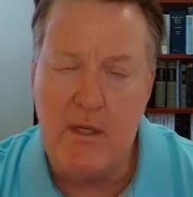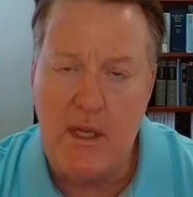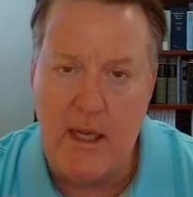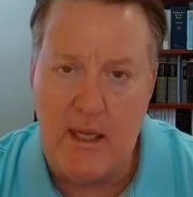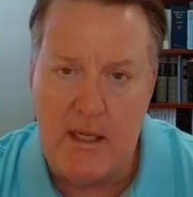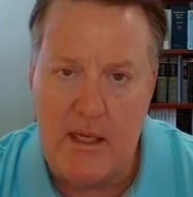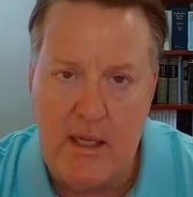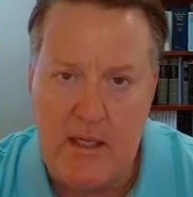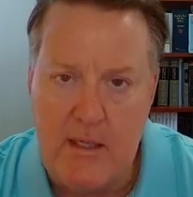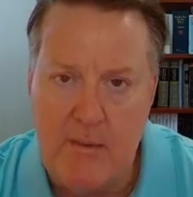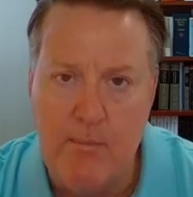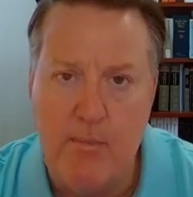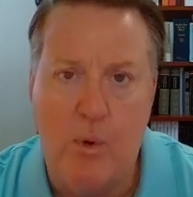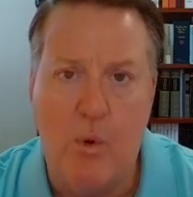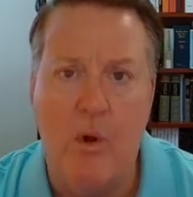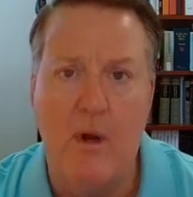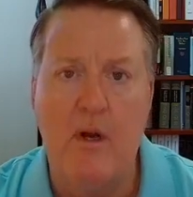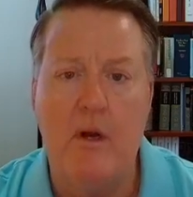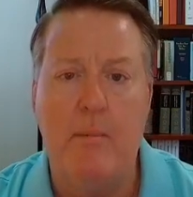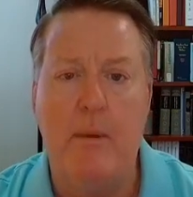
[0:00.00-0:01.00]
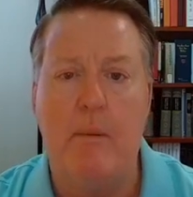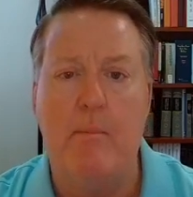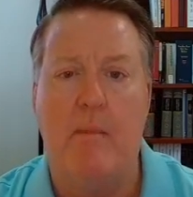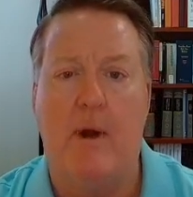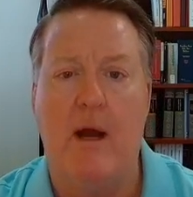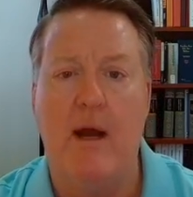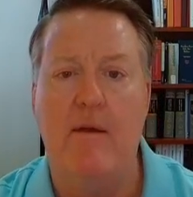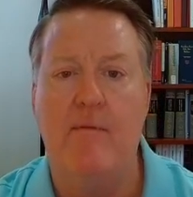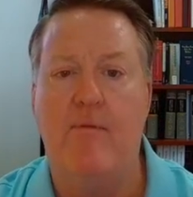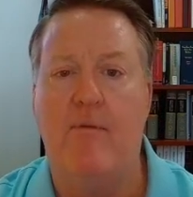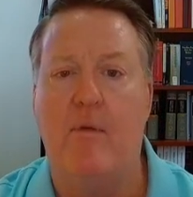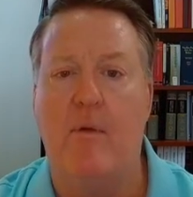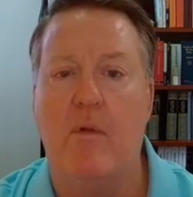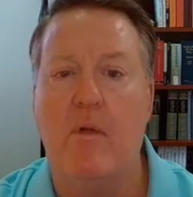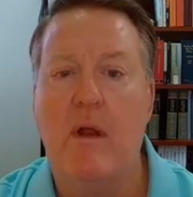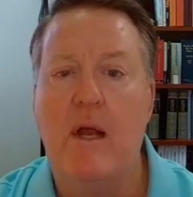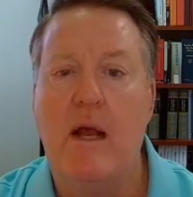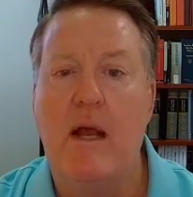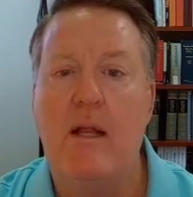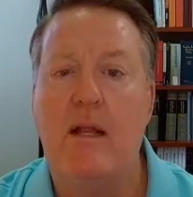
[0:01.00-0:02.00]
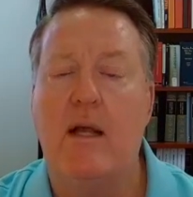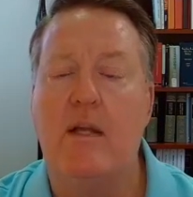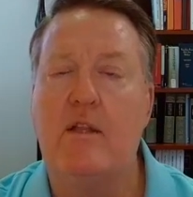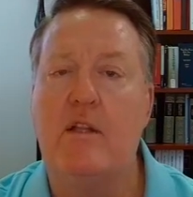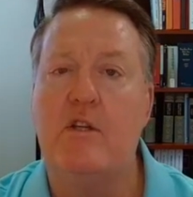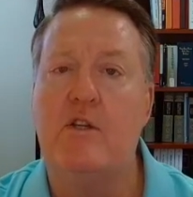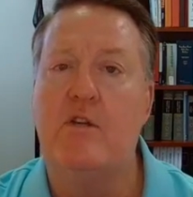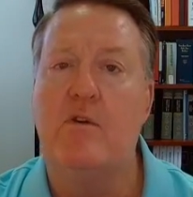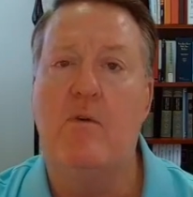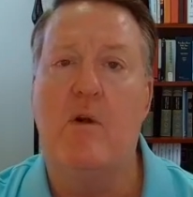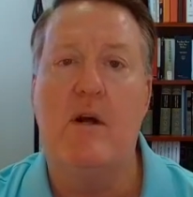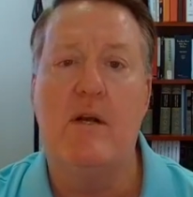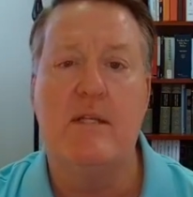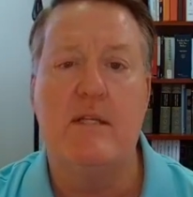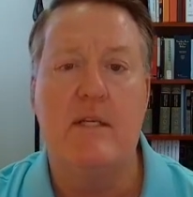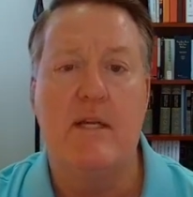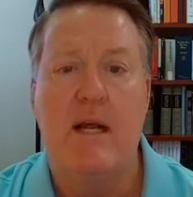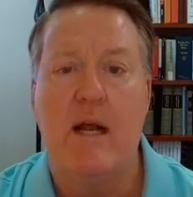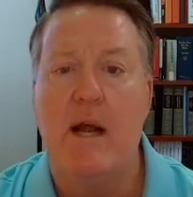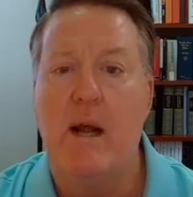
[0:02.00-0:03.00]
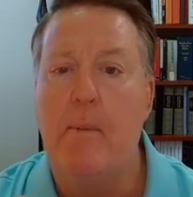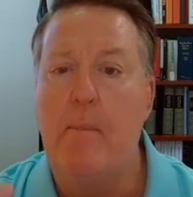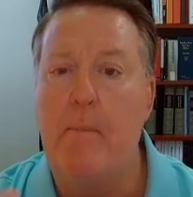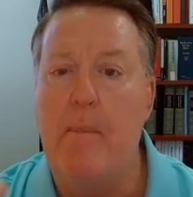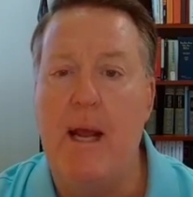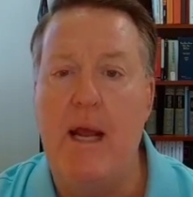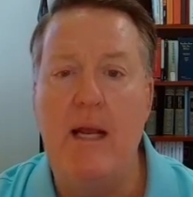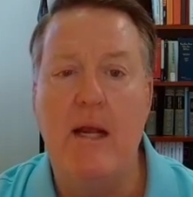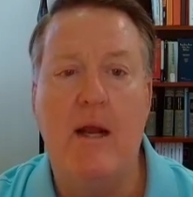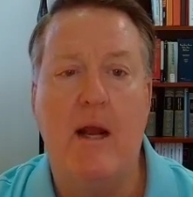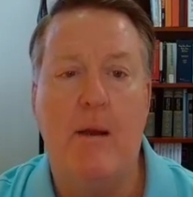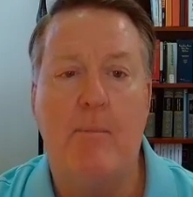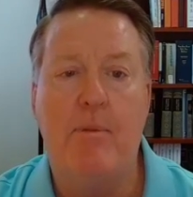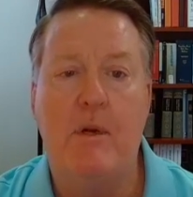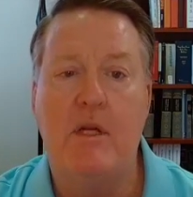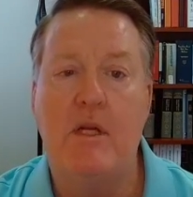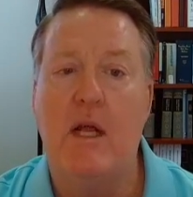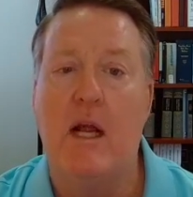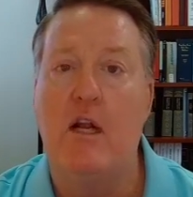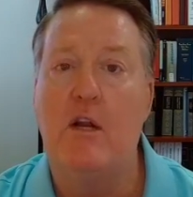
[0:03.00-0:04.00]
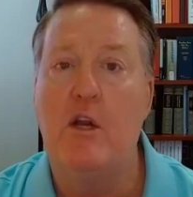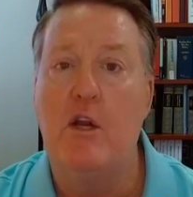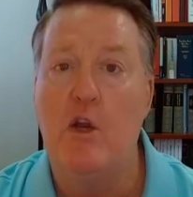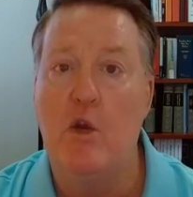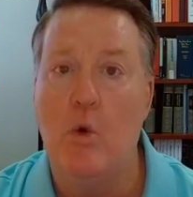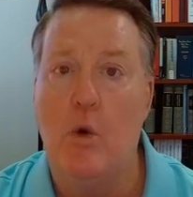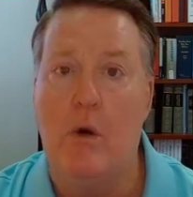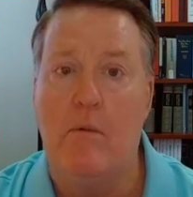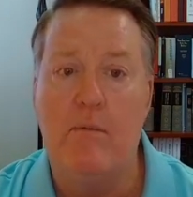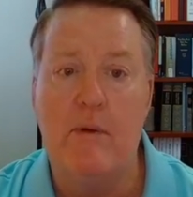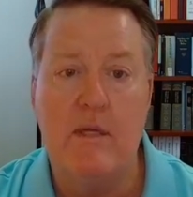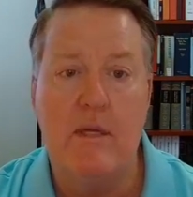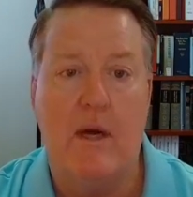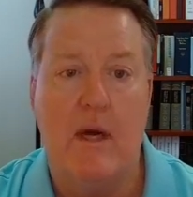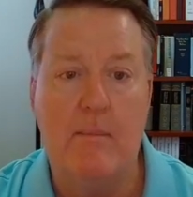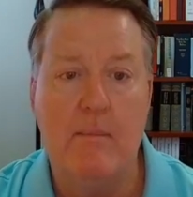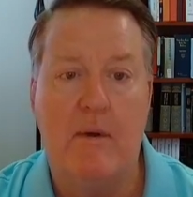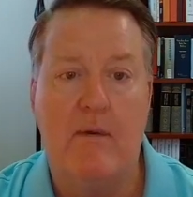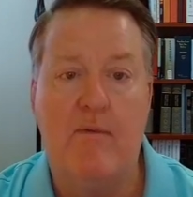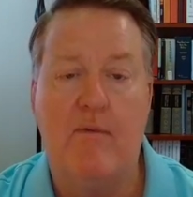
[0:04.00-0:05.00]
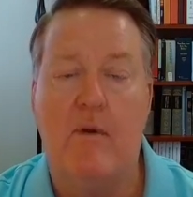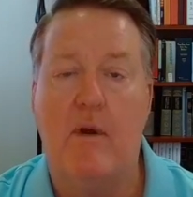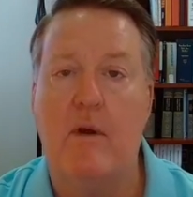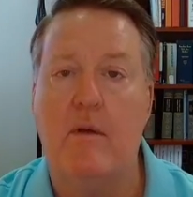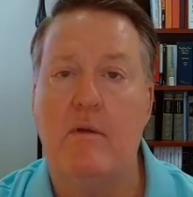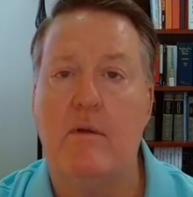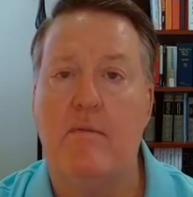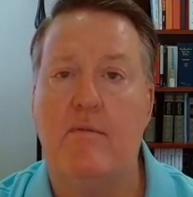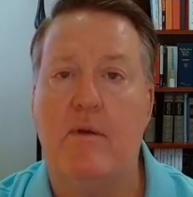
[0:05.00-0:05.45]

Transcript: it's important to be mindful that the trust may not protect your retirement fund,